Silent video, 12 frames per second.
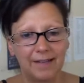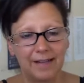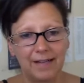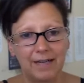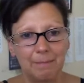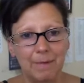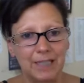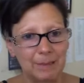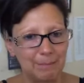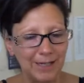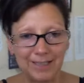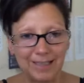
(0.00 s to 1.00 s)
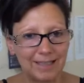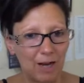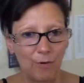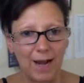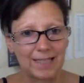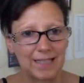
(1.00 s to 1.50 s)
Especially at
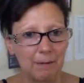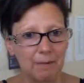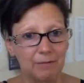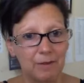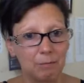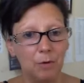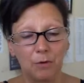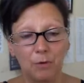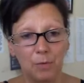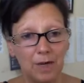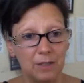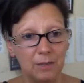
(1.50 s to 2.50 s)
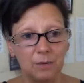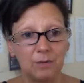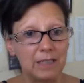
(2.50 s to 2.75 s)
that right time of the month where you